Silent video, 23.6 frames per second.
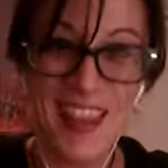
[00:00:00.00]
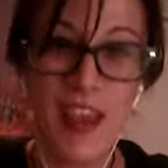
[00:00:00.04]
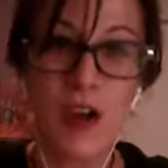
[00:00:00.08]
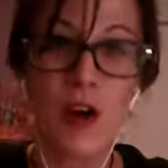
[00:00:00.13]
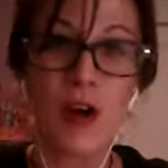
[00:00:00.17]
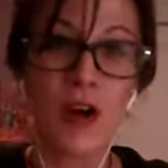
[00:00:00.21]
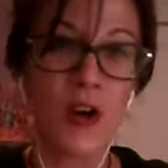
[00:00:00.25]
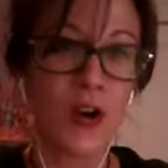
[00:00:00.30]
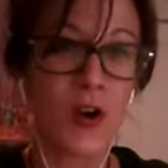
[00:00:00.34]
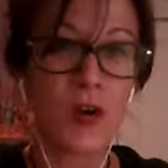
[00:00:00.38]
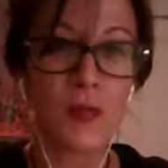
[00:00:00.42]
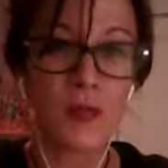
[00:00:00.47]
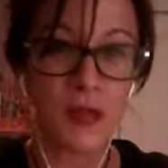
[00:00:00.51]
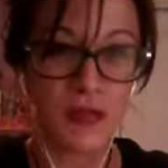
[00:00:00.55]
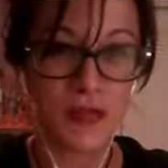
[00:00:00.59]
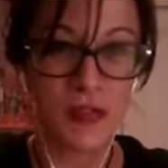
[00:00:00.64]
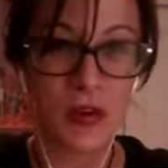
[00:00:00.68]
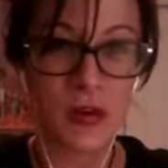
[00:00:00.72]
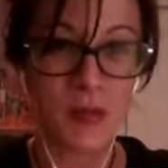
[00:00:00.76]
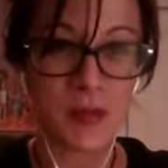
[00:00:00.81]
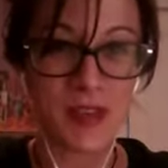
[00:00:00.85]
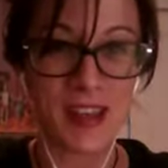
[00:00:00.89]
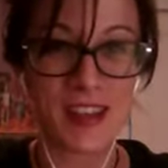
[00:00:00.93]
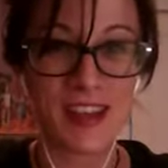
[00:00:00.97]
or
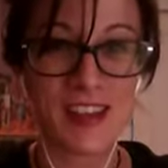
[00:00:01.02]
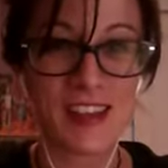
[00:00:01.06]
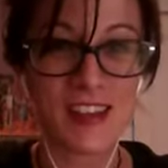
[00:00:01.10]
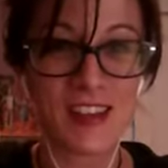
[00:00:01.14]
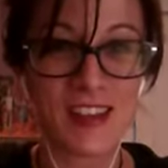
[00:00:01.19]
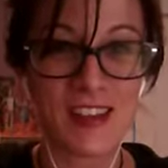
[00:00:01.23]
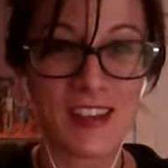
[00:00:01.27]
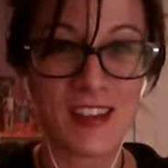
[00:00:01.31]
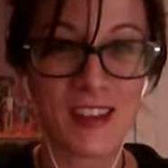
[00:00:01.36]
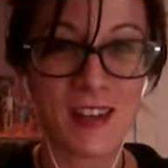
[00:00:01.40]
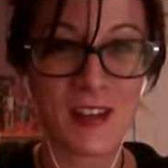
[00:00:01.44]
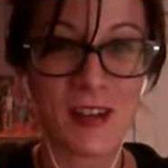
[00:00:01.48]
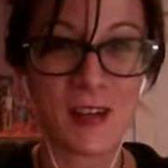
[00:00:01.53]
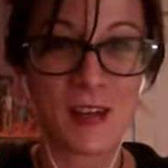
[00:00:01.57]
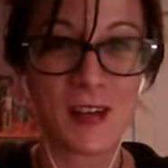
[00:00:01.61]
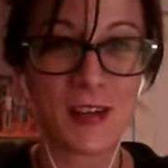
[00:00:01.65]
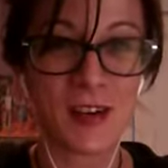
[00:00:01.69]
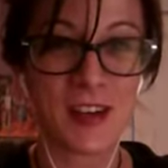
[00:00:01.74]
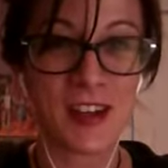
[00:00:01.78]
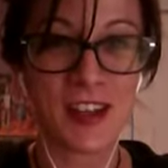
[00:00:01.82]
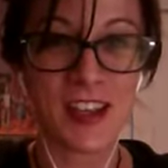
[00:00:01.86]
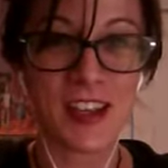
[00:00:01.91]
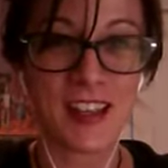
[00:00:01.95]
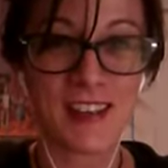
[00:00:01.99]
homophobic,
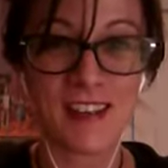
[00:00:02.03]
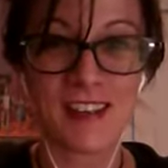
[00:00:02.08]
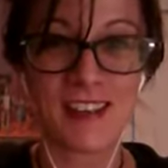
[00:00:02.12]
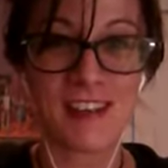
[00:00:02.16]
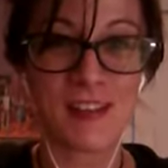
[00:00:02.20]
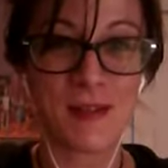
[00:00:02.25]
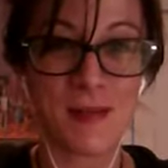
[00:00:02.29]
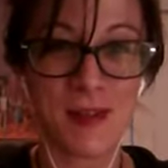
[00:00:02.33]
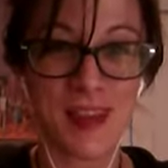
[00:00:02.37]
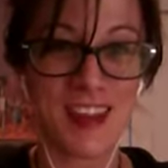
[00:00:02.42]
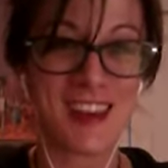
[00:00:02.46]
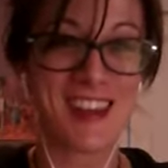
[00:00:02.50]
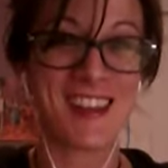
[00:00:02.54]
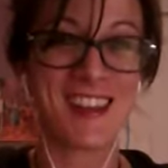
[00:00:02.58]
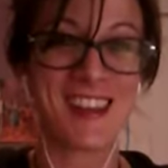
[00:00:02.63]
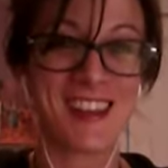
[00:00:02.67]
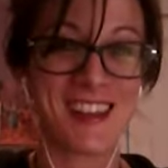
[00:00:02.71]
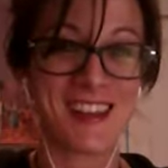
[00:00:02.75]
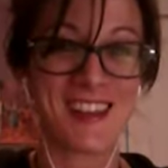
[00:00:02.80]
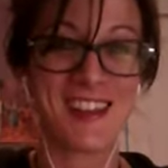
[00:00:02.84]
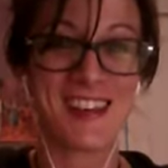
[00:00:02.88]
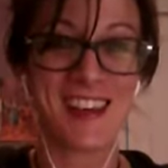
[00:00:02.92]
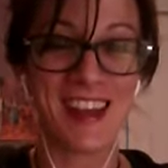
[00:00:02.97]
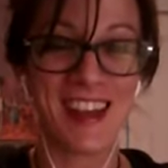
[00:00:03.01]
or anti
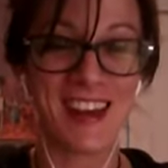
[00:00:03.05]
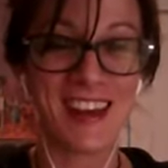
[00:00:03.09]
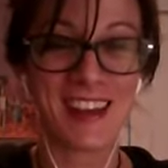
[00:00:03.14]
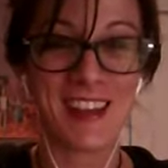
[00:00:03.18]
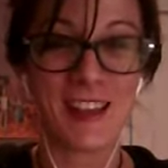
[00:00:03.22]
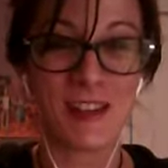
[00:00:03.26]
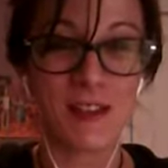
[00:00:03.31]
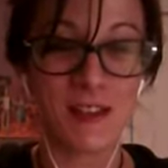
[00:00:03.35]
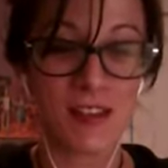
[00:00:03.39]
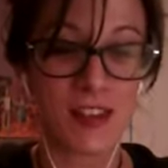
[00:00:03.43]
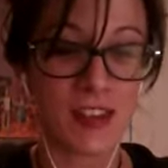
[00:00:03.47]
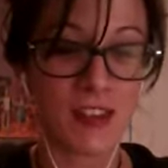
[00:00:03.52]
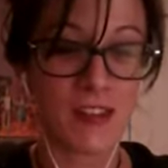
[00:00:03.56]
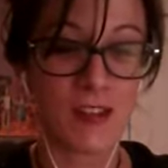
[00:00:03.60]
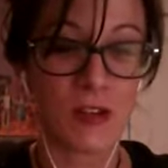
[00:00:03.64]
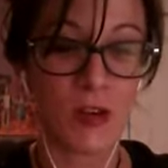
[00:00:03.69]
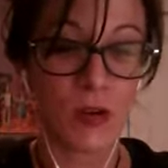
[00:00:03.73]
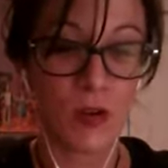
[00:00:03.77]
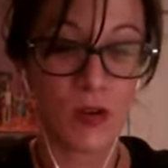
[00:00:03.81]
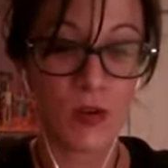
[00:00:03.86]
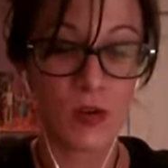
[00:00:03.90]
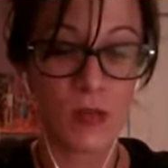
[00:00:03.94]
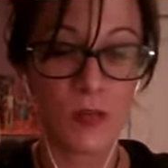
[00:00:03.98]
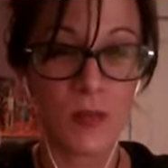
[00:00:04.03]
Semitic, or any of those things, go
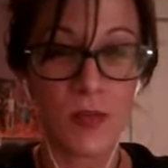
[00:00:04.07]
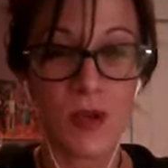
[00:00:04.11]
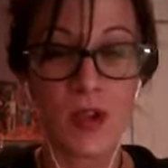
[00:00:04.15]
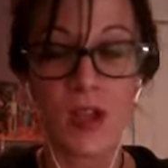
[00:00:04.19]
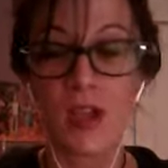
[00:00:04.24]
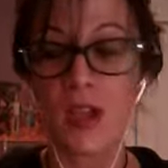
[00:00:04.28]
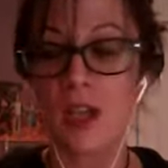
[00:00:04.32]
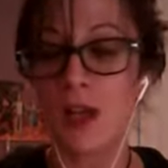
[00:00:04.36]
home.